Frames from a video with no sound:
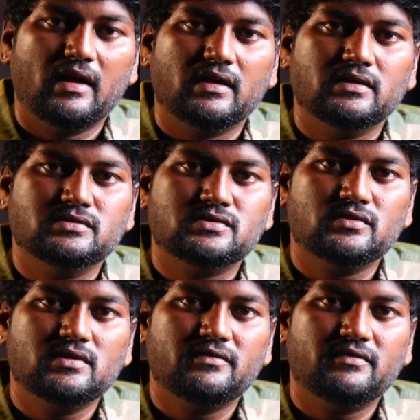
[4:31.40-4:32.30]
I can
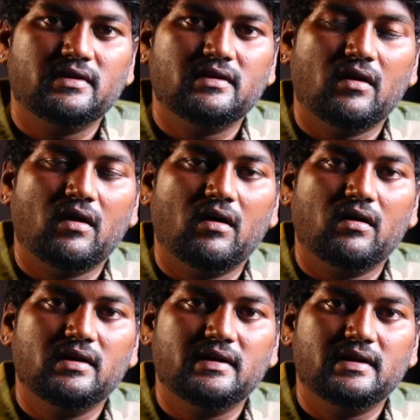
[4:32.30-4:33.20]
truly feel
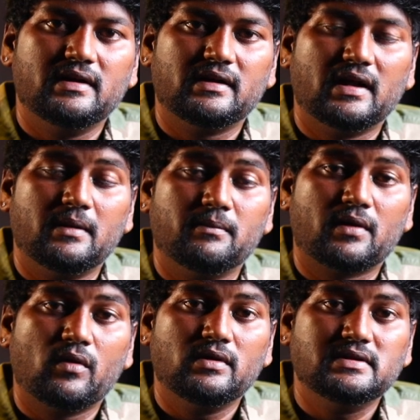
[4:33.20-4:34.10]
all Indian can
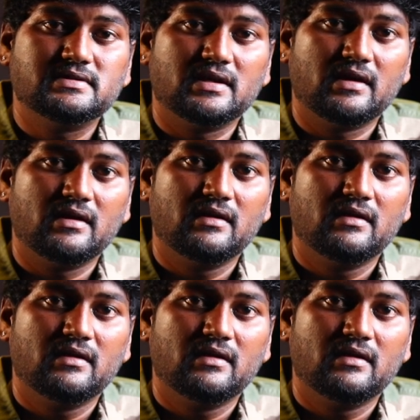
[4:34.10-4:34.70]
proudly say